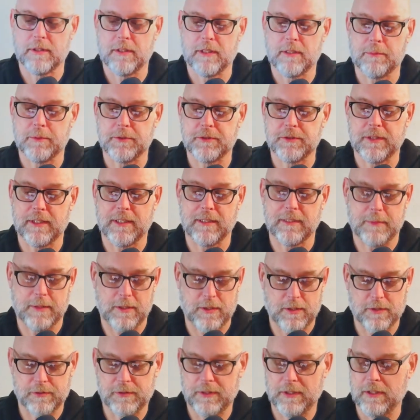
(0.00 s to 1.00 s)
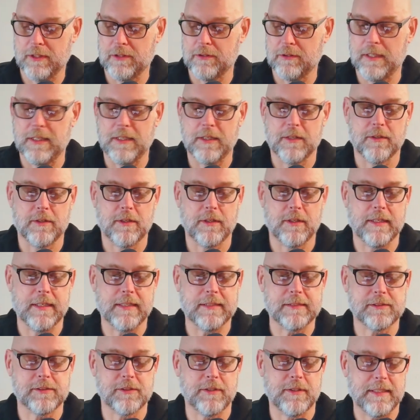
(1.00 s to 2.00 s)
check my audio here. All right.
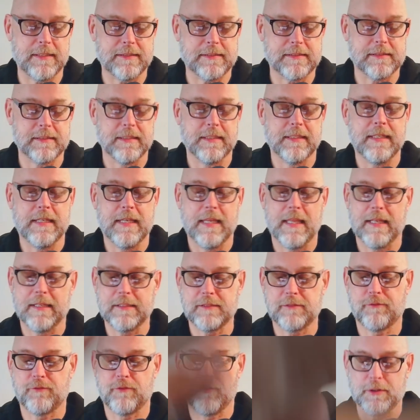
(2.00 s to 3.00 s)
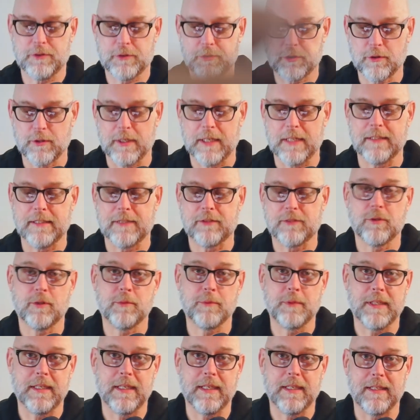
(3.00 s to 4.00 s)
So that's that's front screen. That's what we
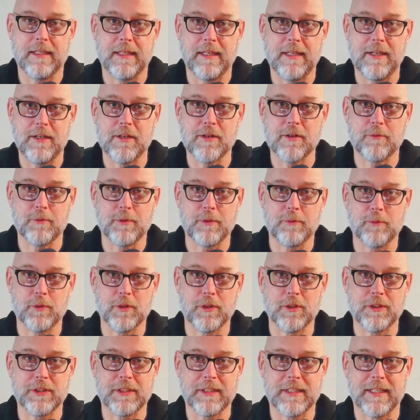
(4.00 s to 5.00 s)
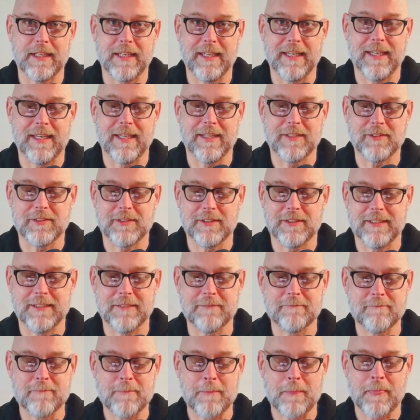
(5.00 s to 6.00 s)
get here when we're looking at uh,
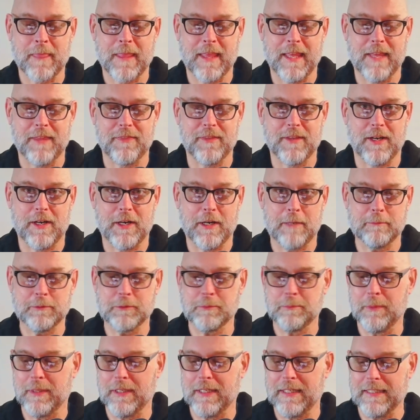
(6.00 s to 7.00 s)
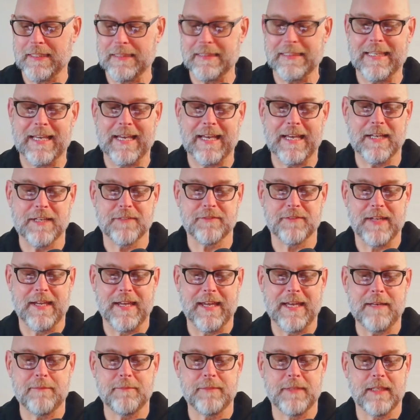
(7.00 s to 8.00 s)
at the Obsbot Live
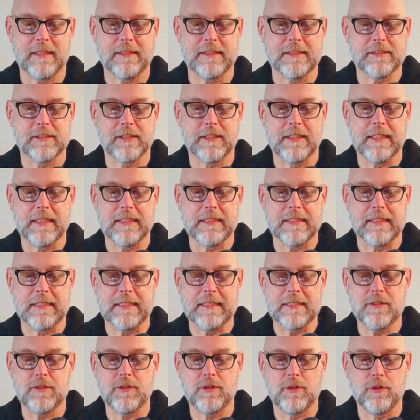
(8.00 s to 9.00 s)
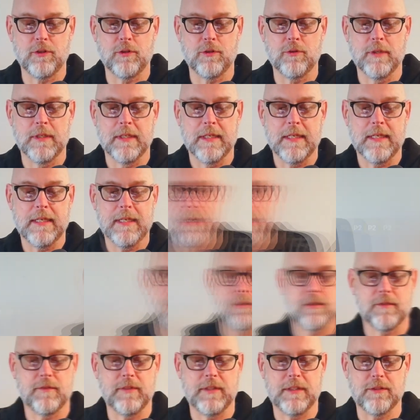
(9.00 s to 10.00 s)
app. Now let's get into each
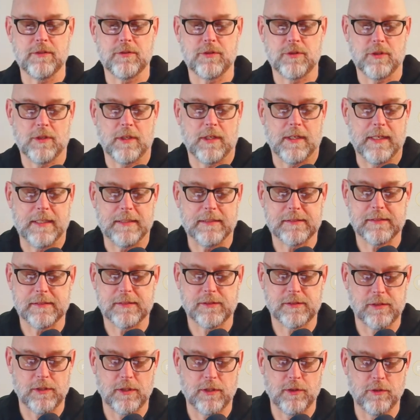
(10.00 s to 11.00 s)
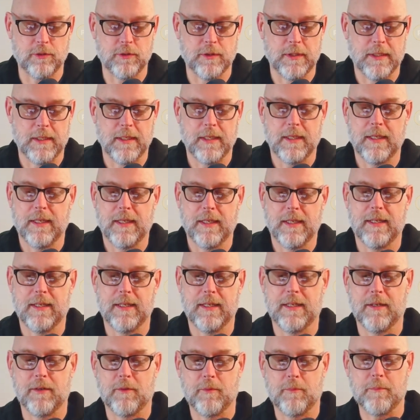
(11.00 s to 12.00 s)
of these shots. So
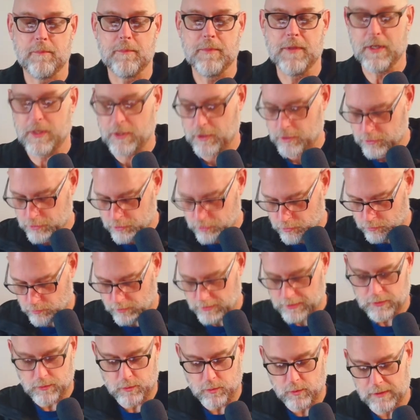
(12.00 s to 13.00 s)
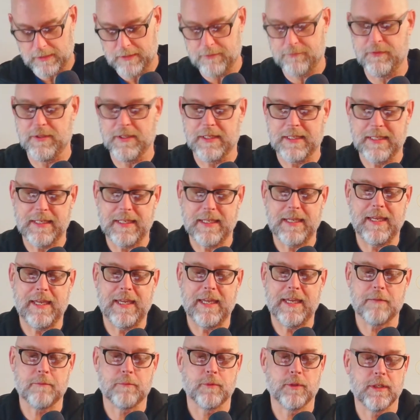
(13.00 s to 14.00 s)
uh, the control of the
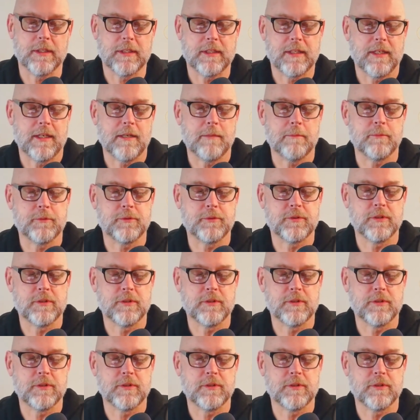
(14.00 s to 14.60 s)
camera comes